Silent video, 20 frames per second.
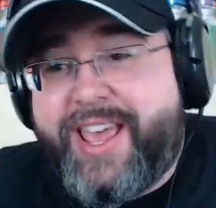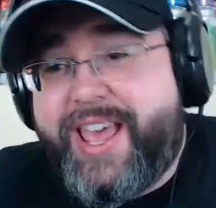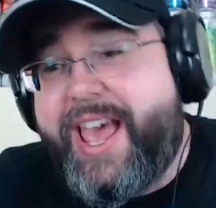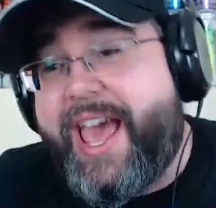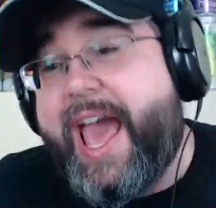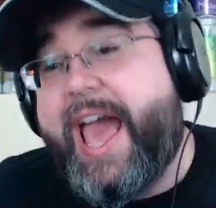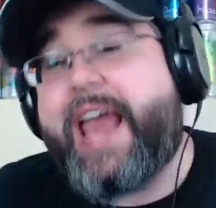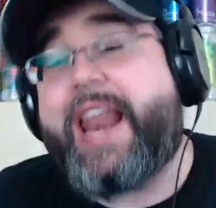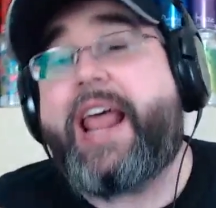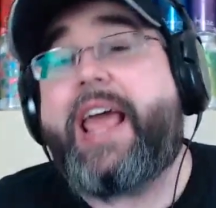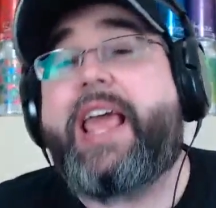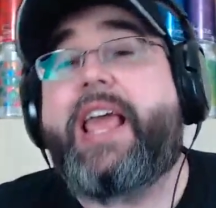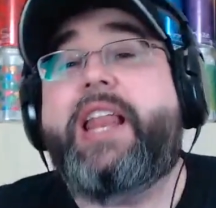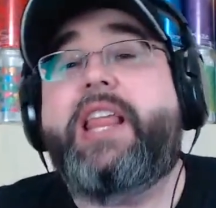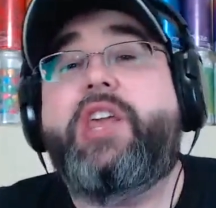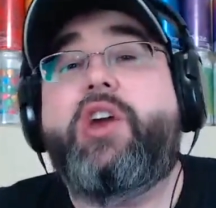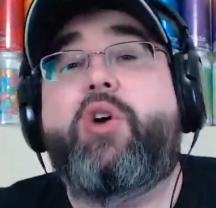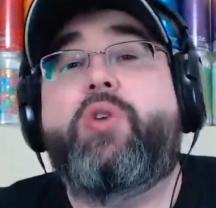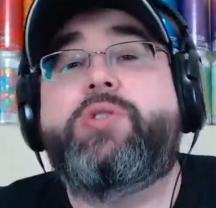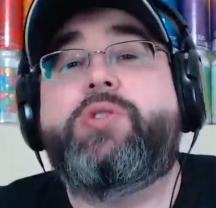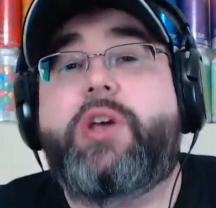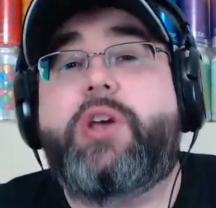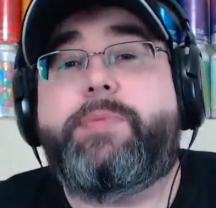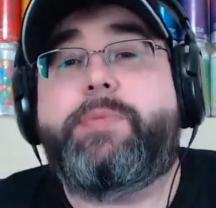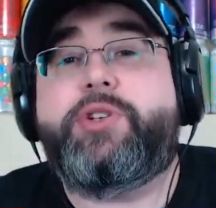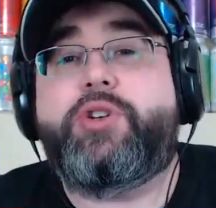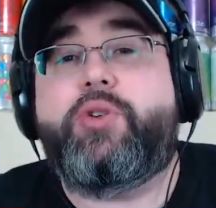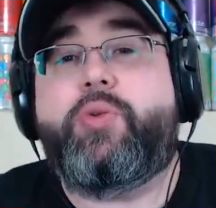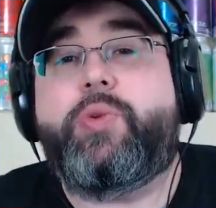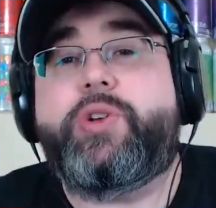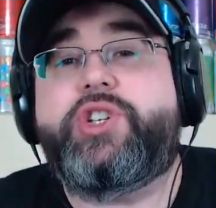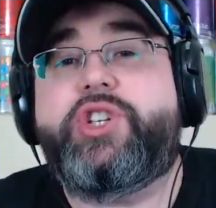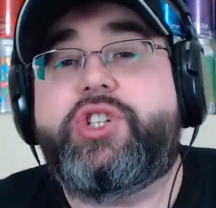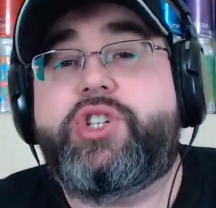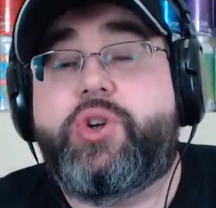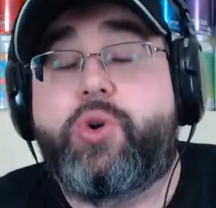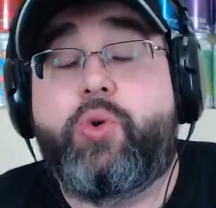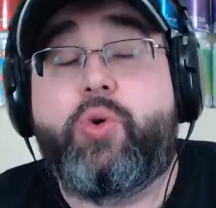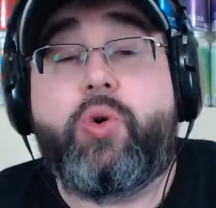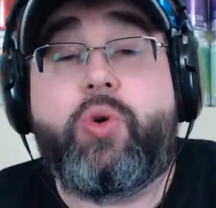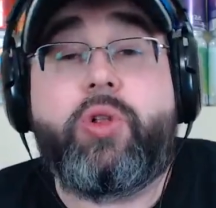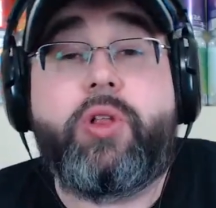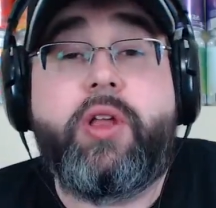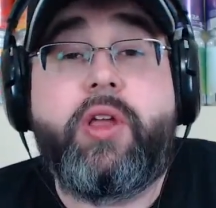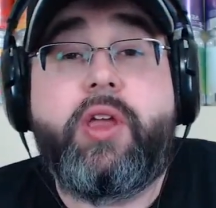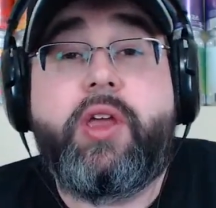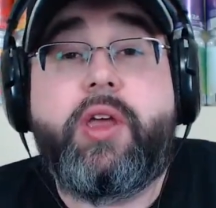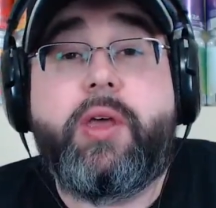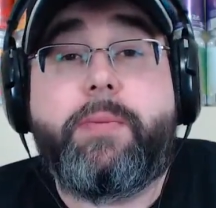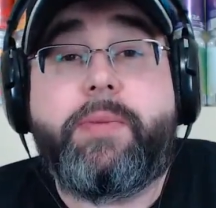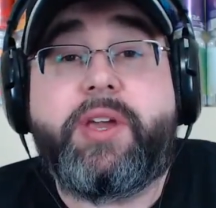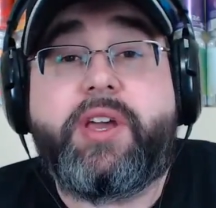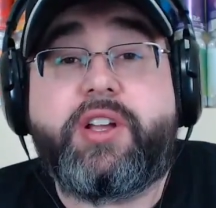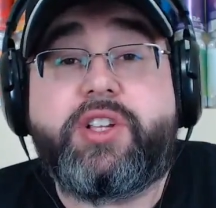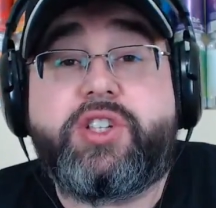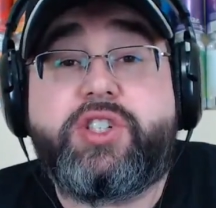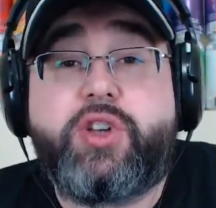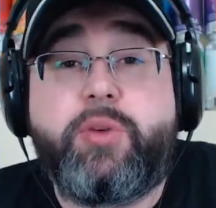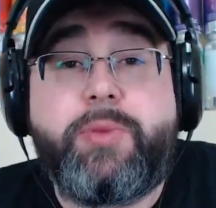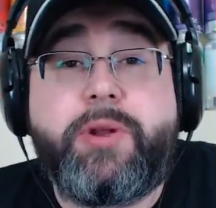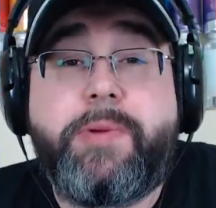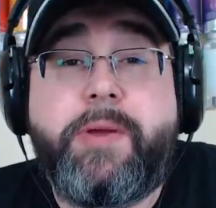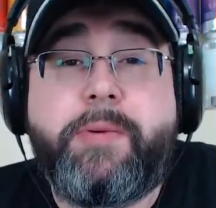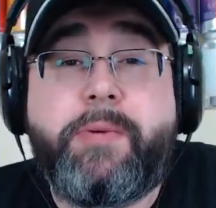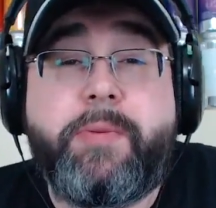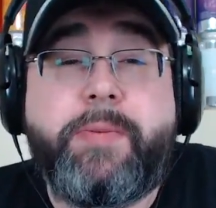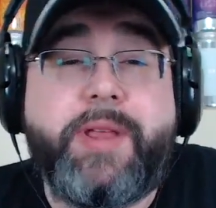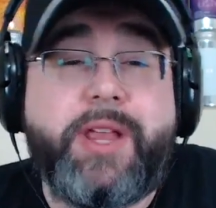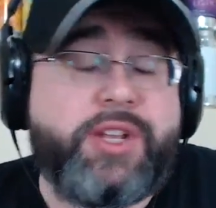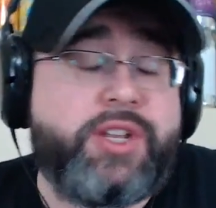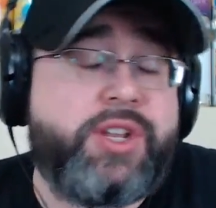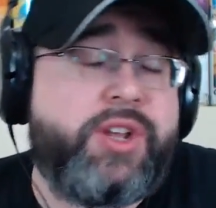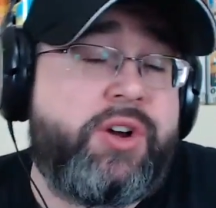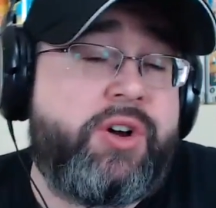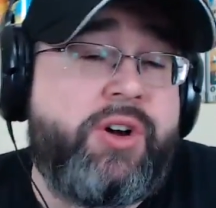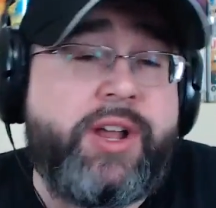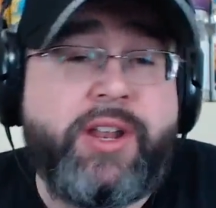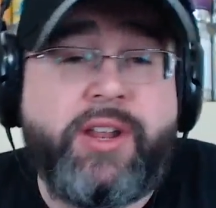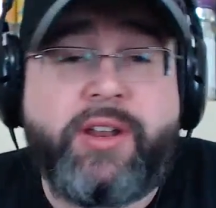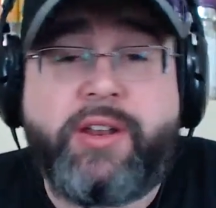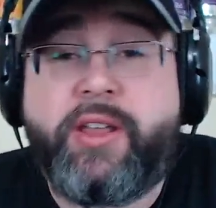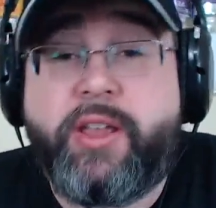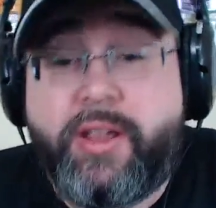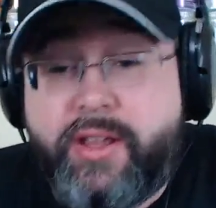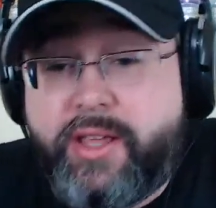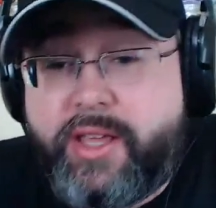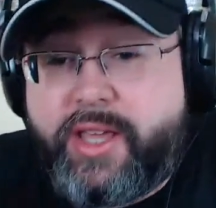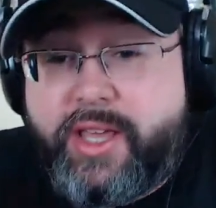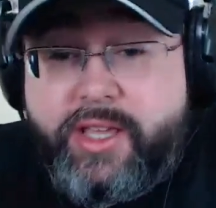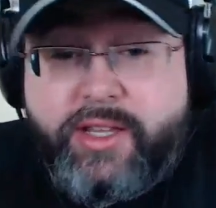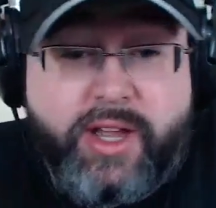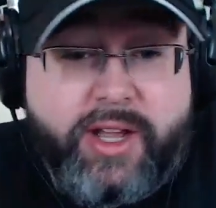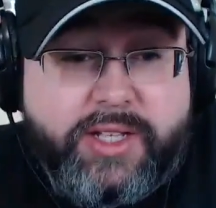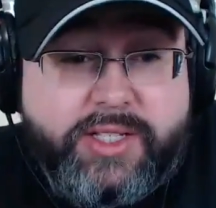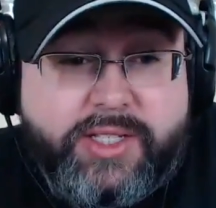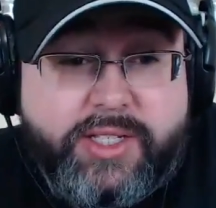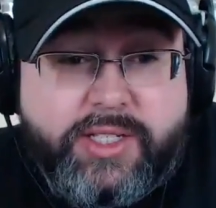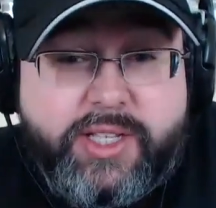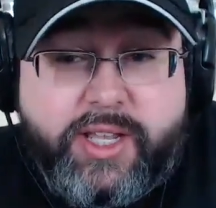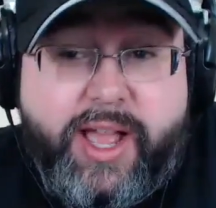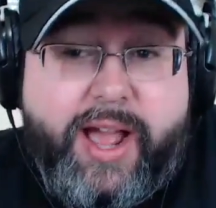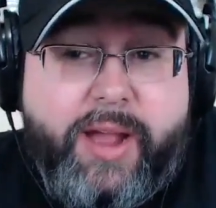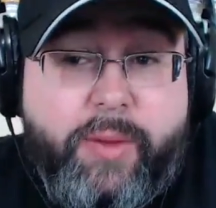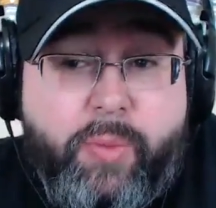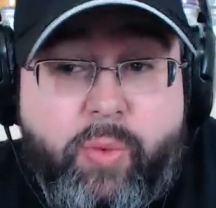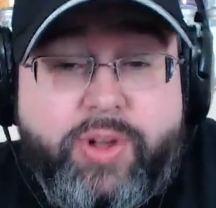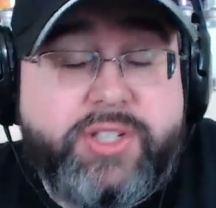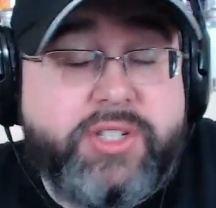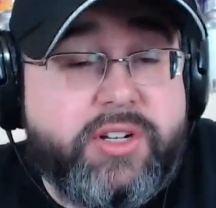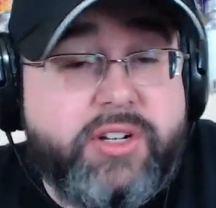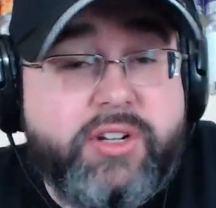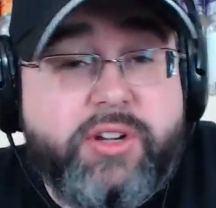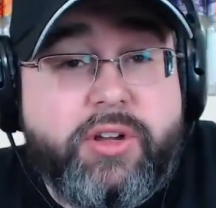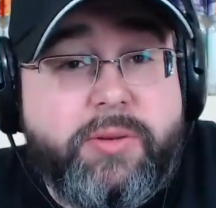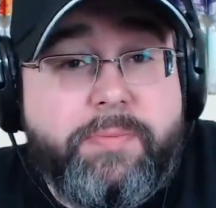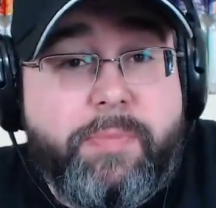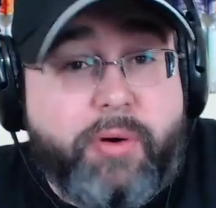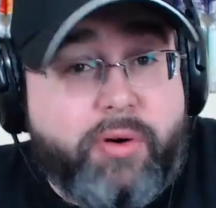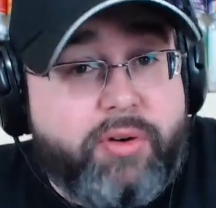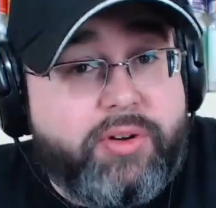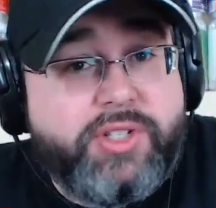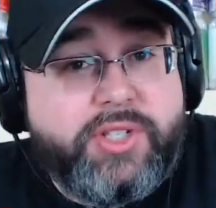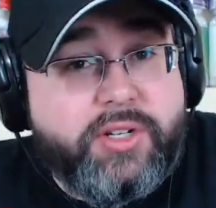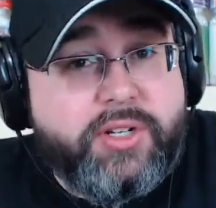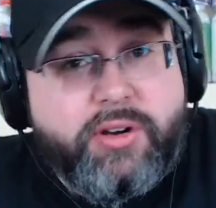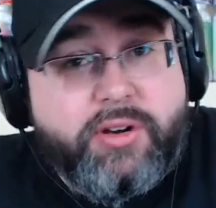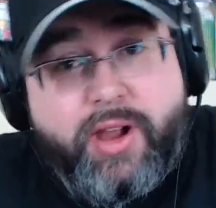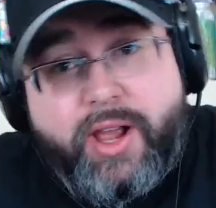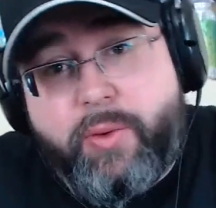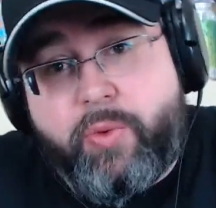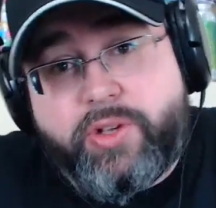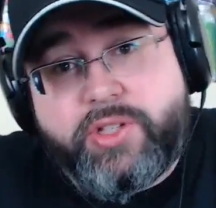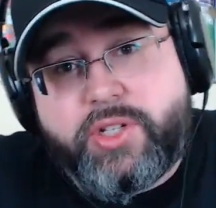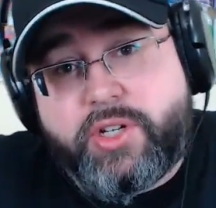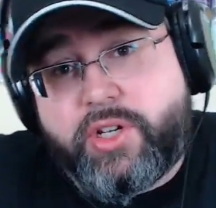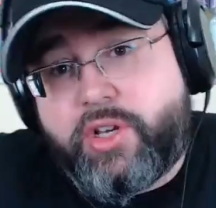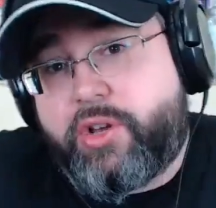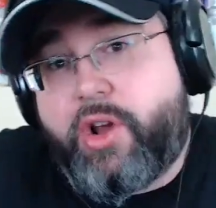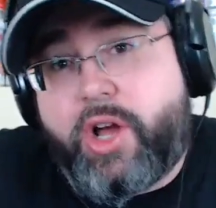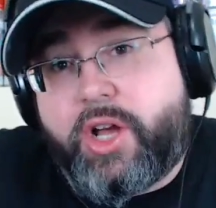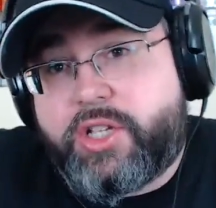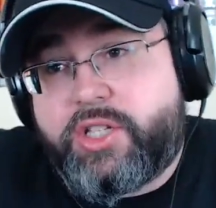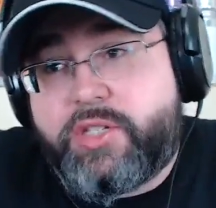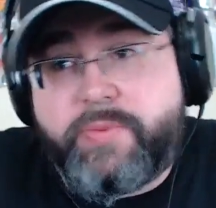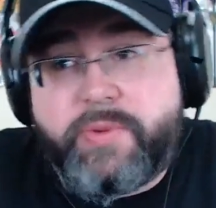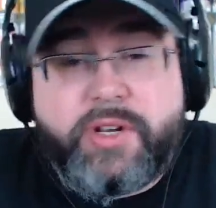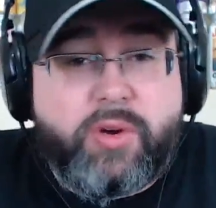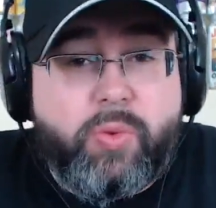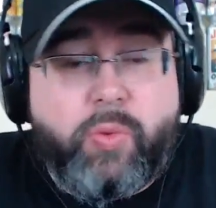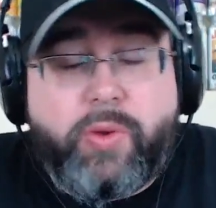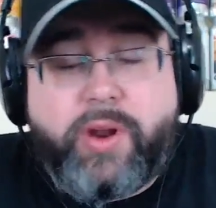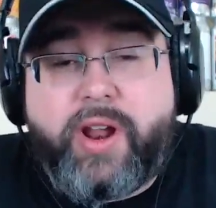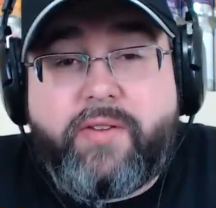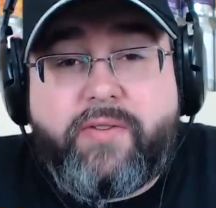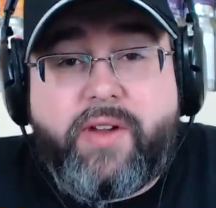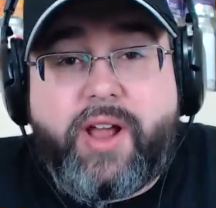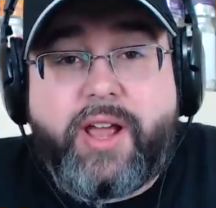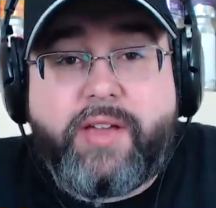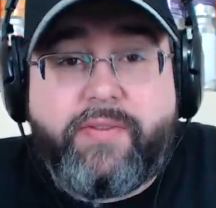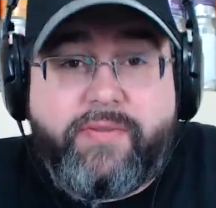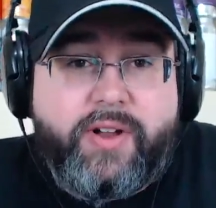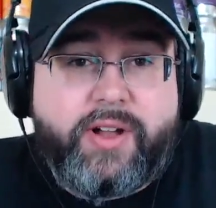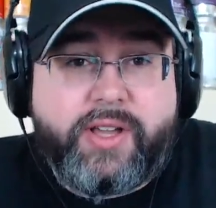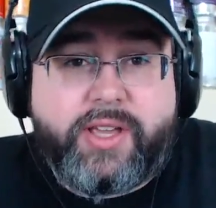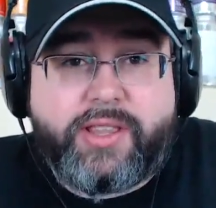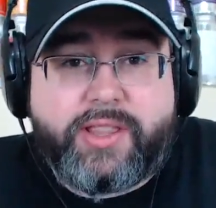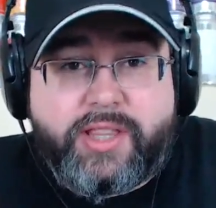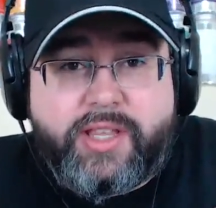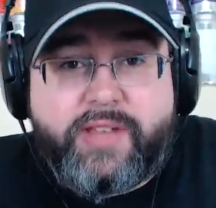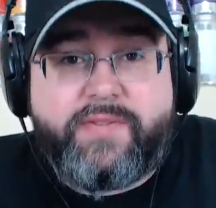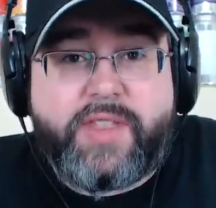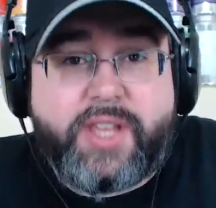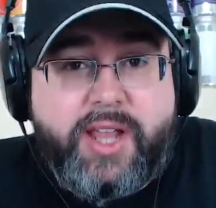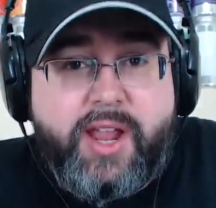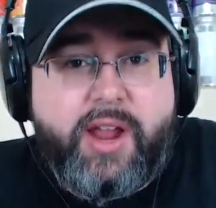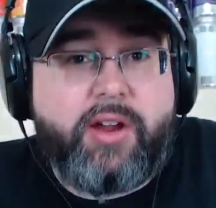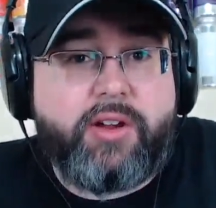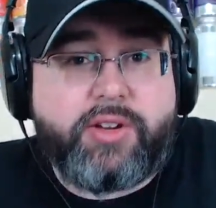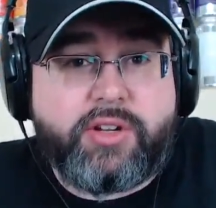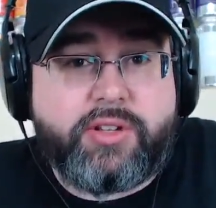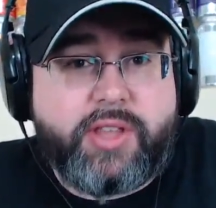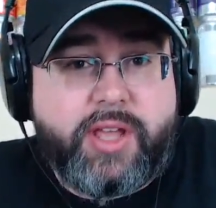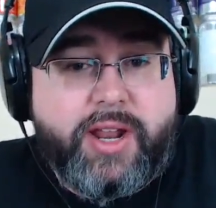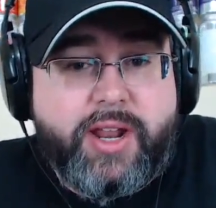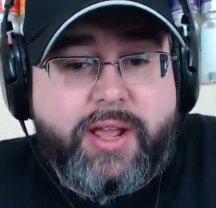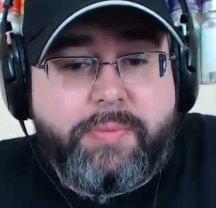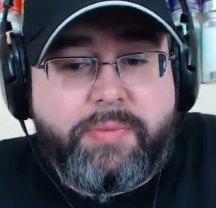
and, and he owns up to it, which is cool because so many people would be like, "No, I didn't." He does. He's like, "I wasn't a good person, or I wasn't a good husband, or whatever. I fucking lived I the character I that I